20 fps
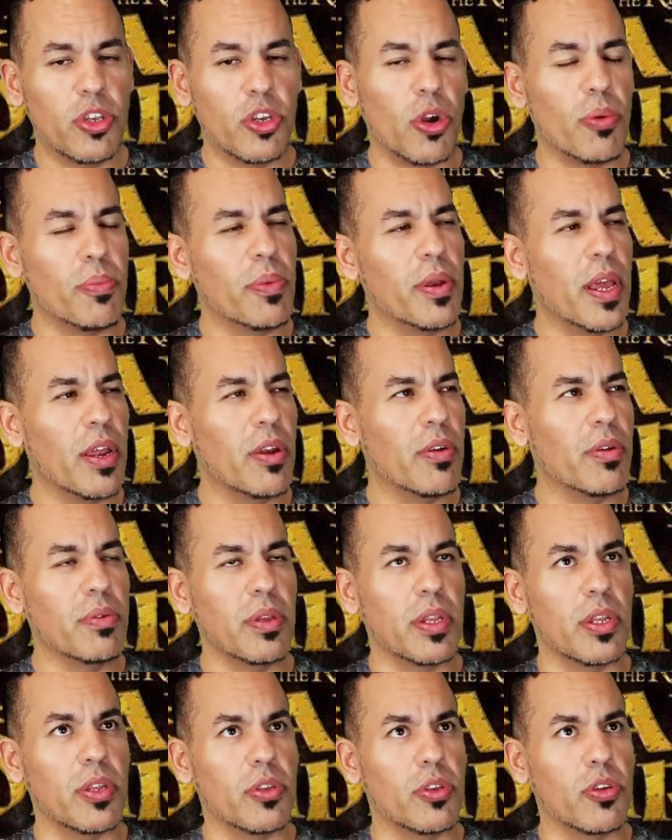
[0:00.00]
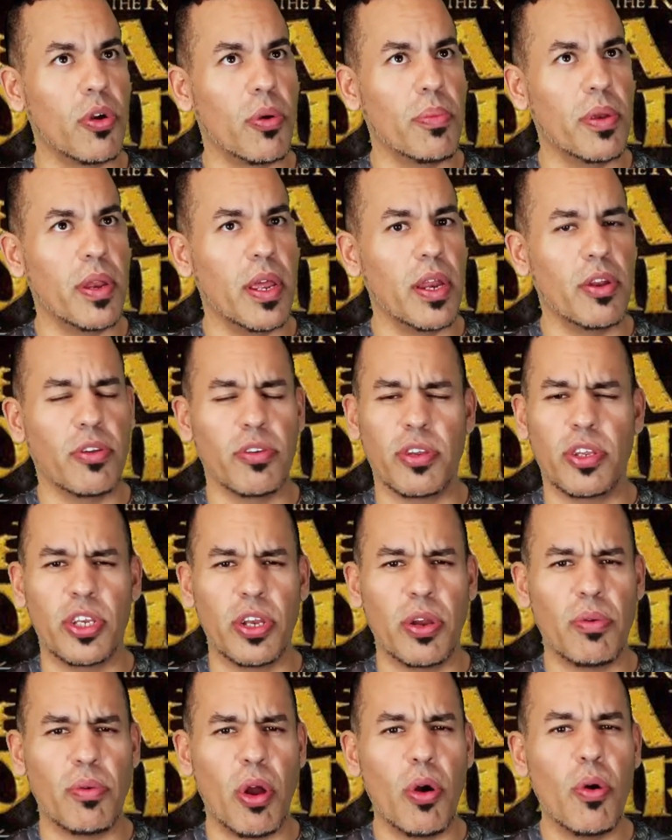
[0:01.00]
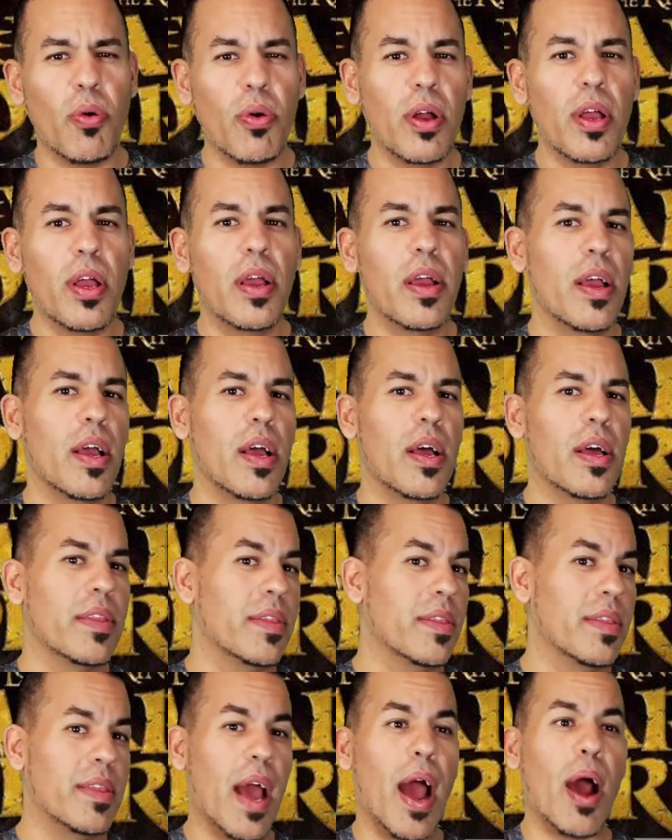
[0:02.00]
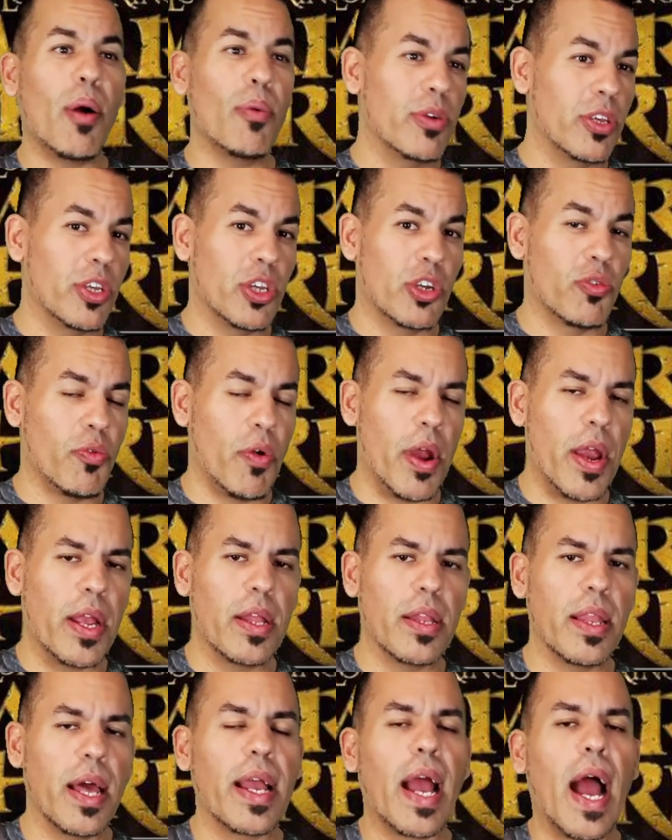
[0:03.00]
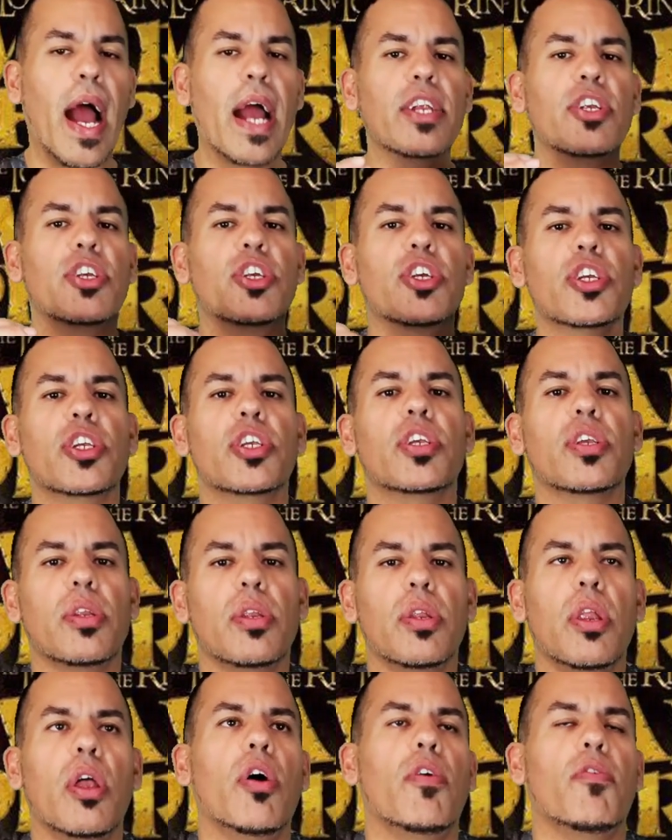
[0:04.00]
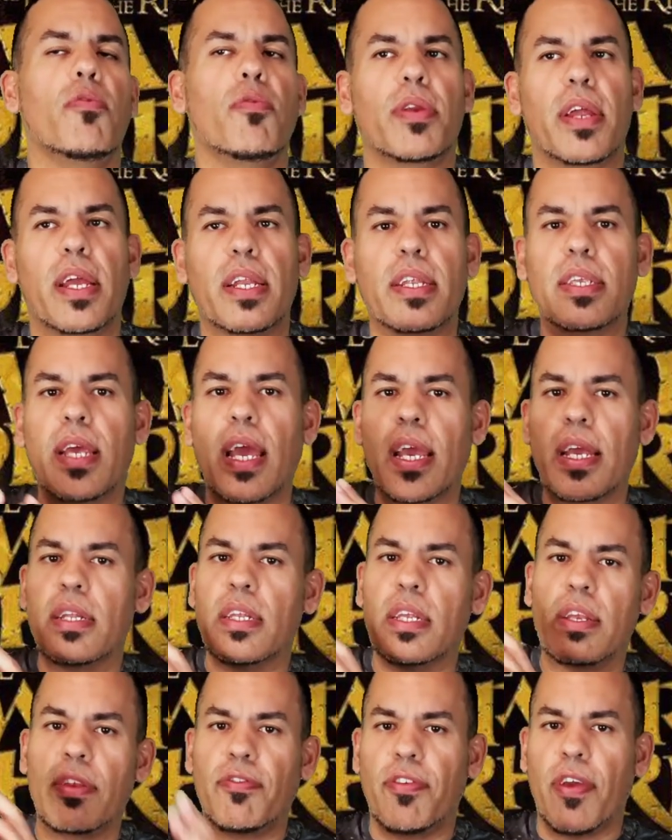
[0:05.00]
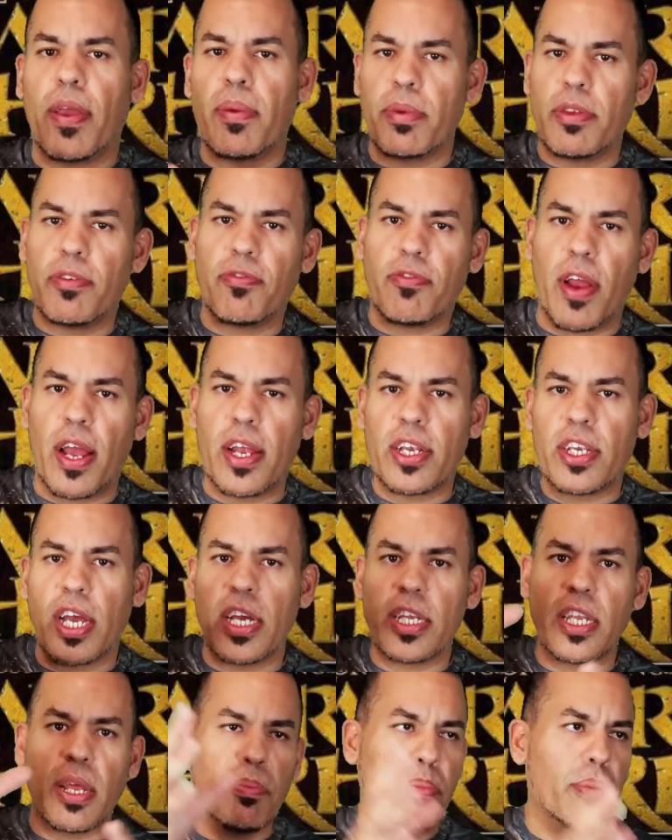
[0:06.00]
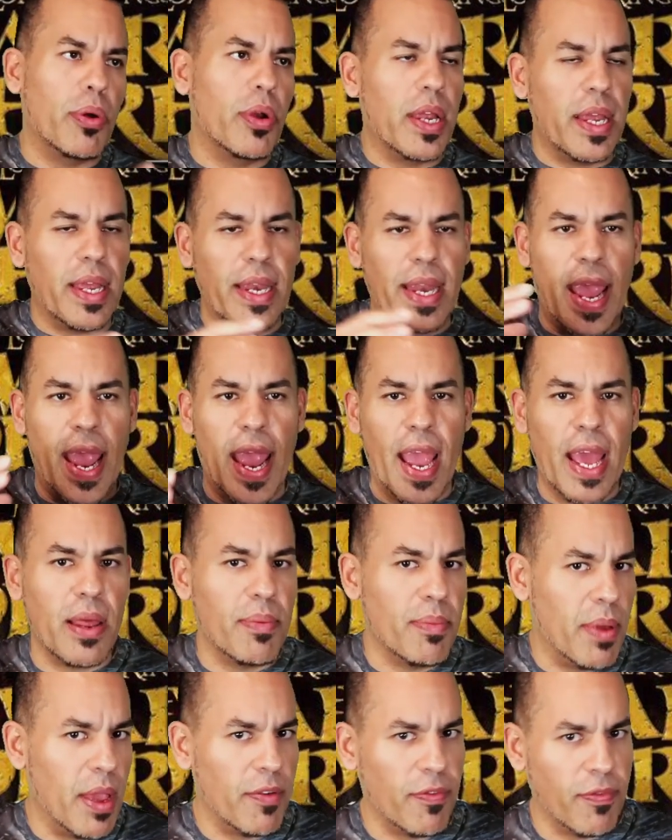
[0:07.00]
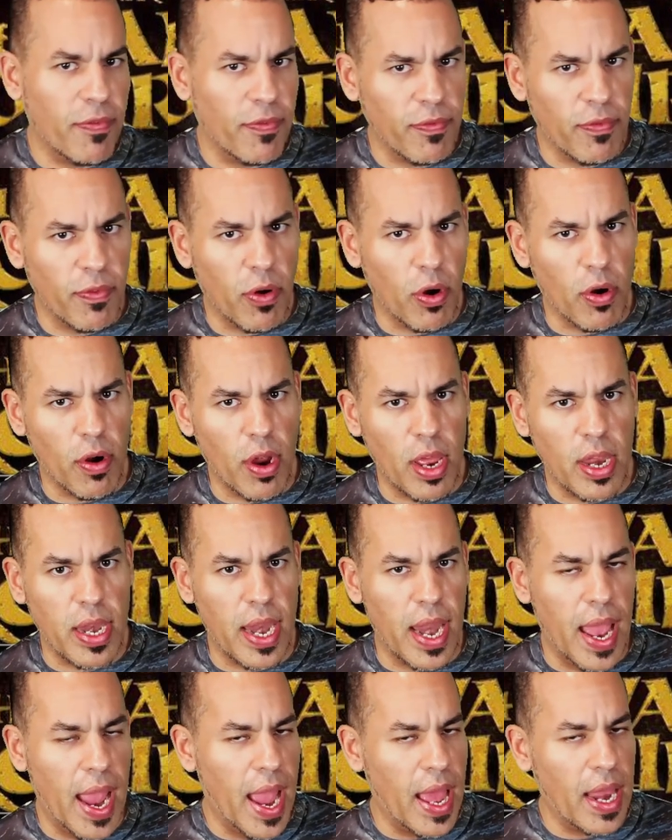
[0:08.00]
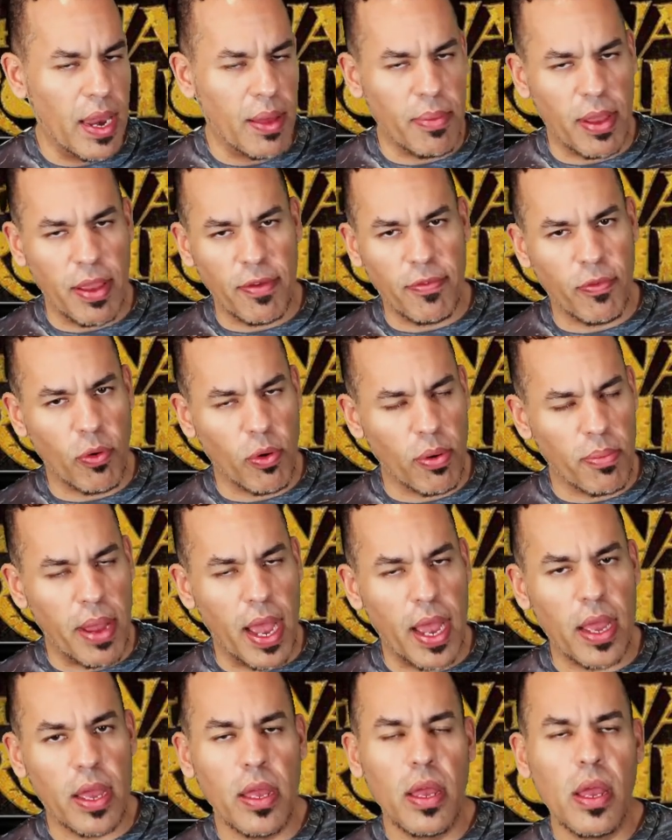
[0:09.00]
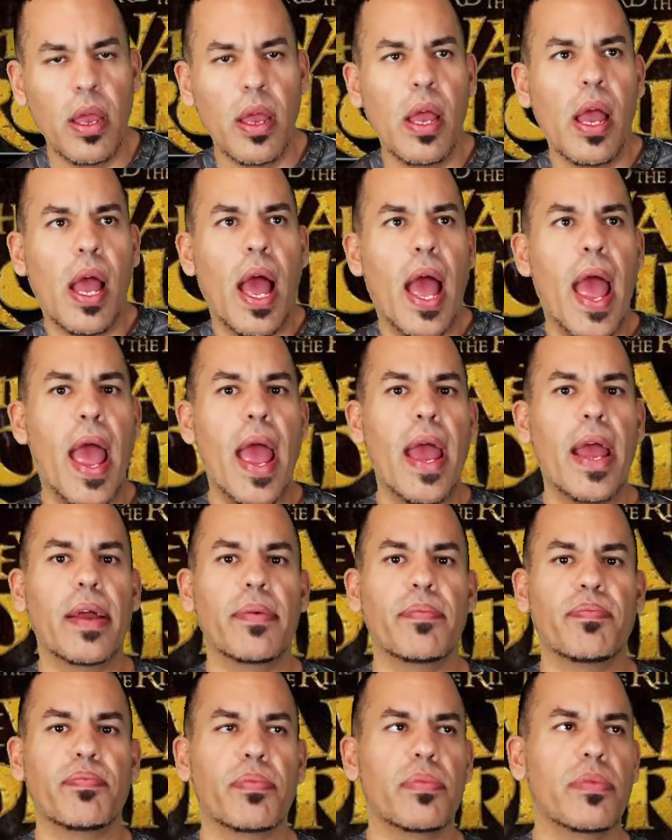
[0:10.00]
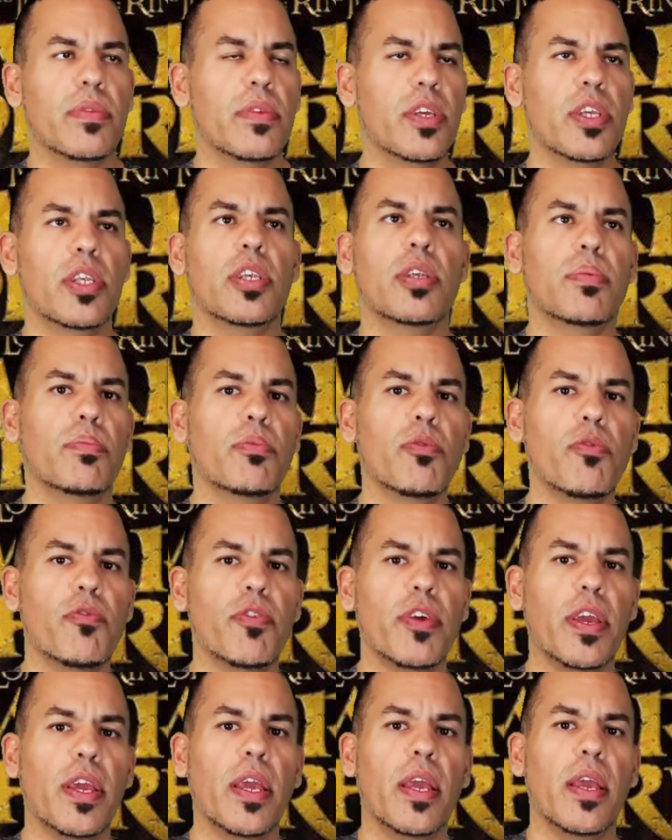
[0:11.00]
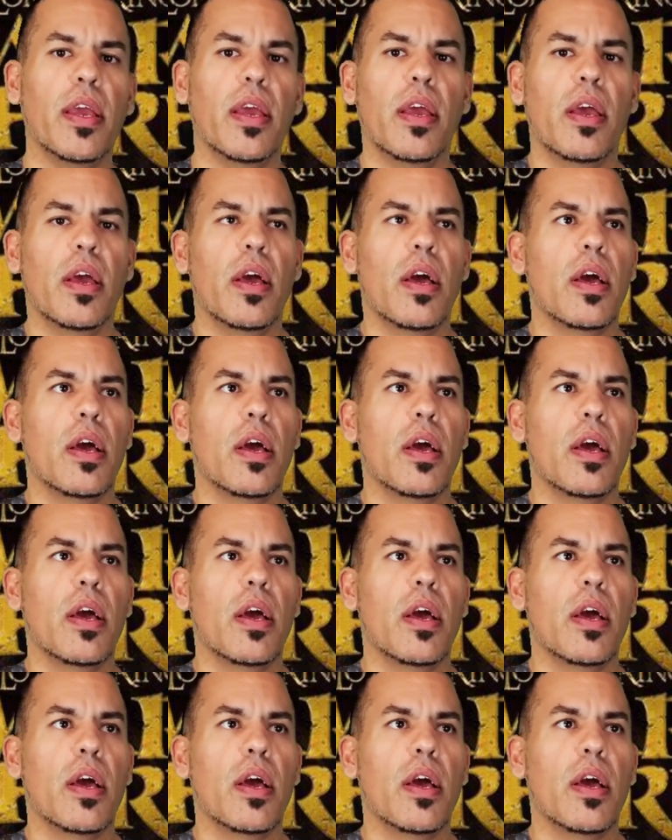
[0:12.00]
Terminator Zero. That was great. Like, I just love when they take these famous franchises and put it in an anime format. And this movie